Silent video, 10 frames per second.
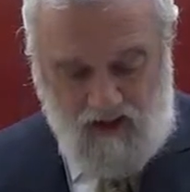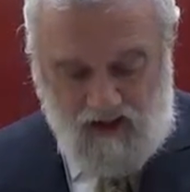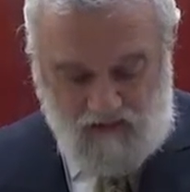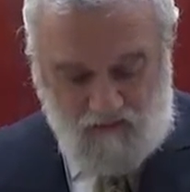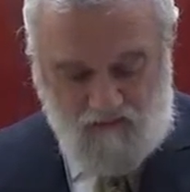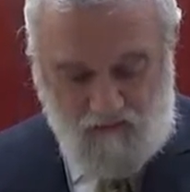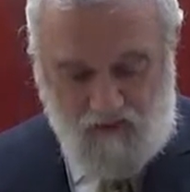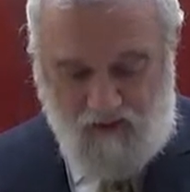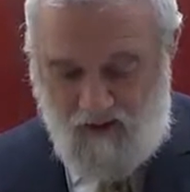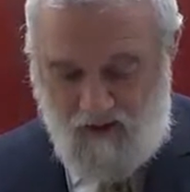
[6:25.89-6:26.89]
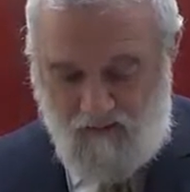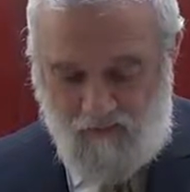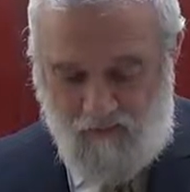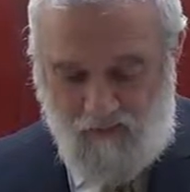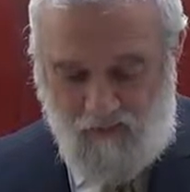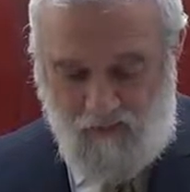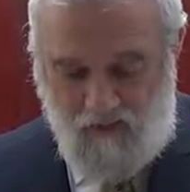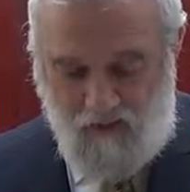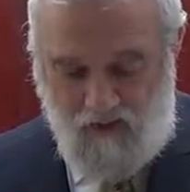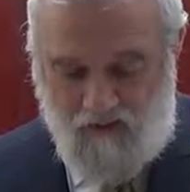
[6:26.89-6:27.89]
And, of course,
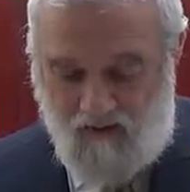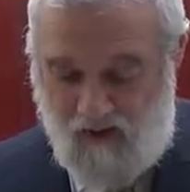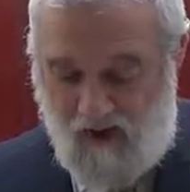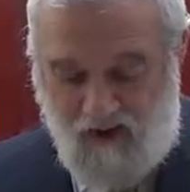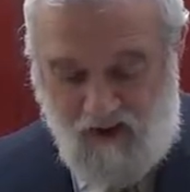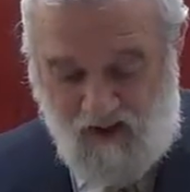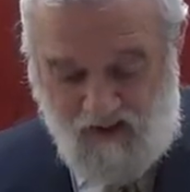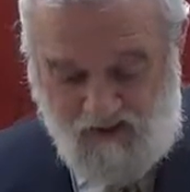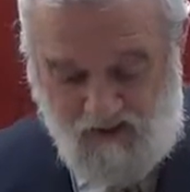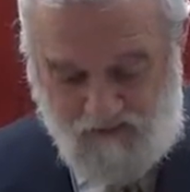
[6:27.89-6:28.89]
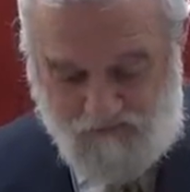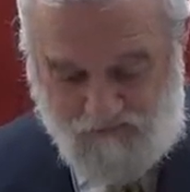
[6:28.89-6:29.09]
Lidvarcha yihalti.